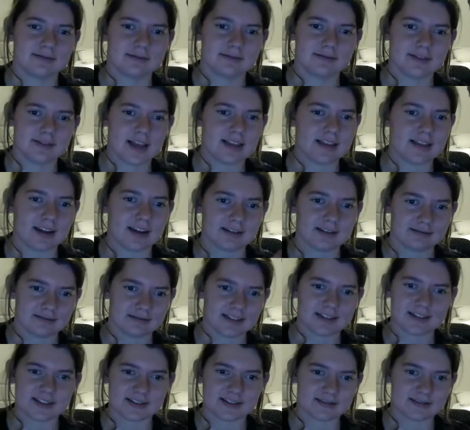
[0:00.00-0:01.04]
And
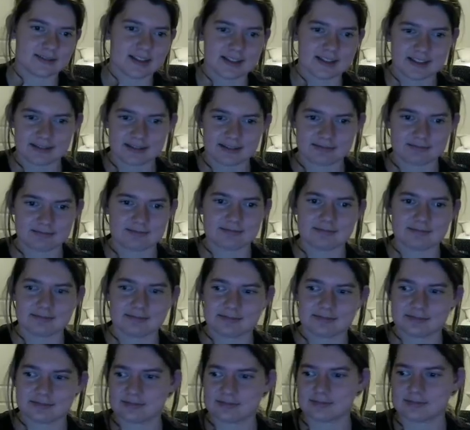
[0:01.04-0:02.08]
that's it.
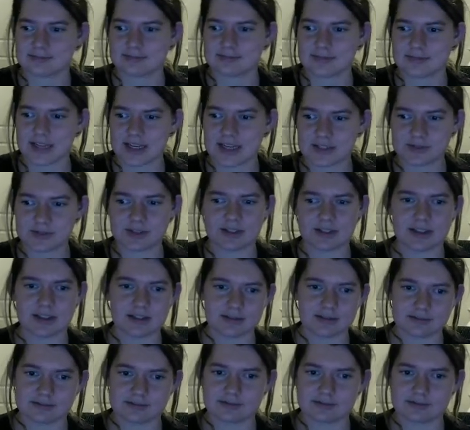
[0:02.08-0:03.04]
It's really.